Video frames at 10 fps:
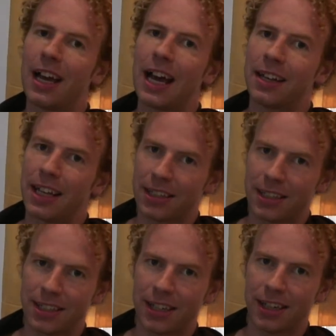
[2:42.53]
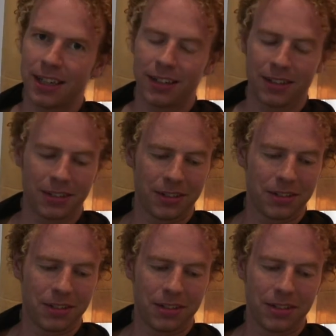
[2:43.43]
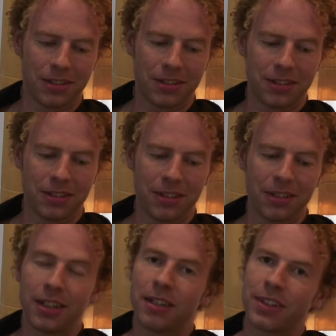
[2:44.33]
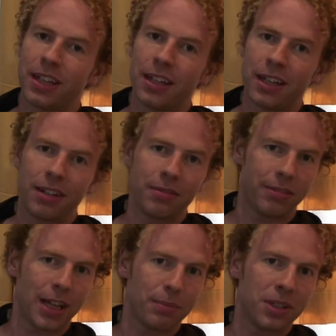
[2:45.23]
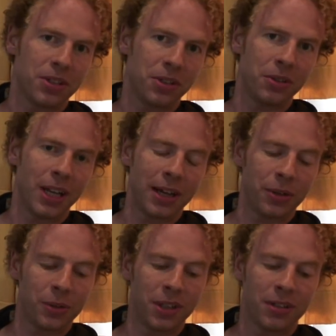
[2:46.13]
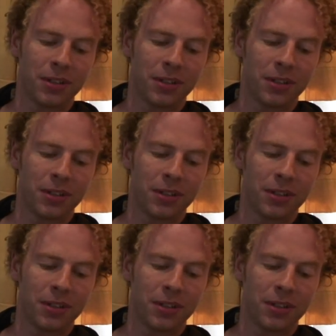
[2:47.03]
And let us say that if the linen flapped too loud,